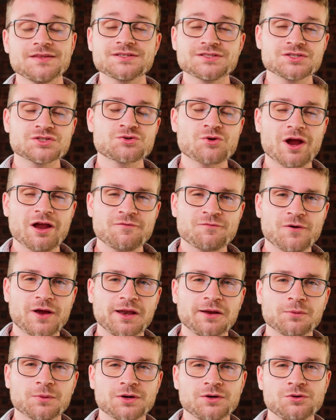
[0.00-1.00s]
This is great for
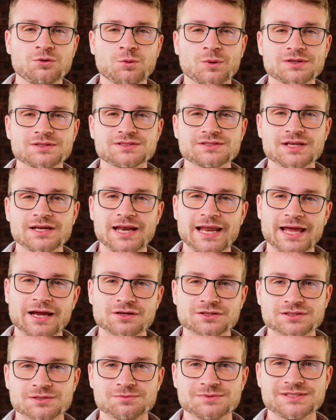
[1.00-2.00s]
anyone who wants to
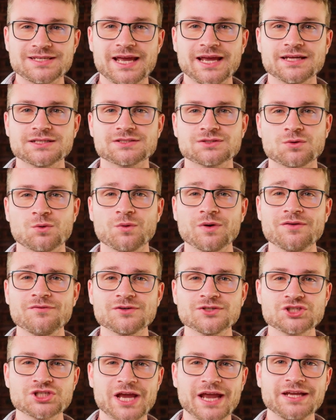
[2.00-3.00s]
layer some text or
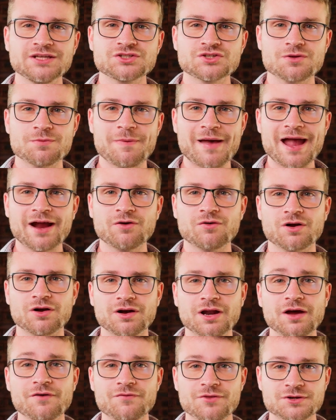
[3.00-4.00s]
even change the
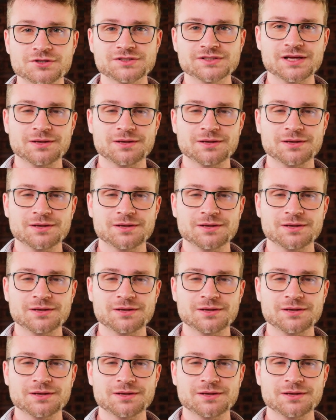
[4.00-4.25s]
background of their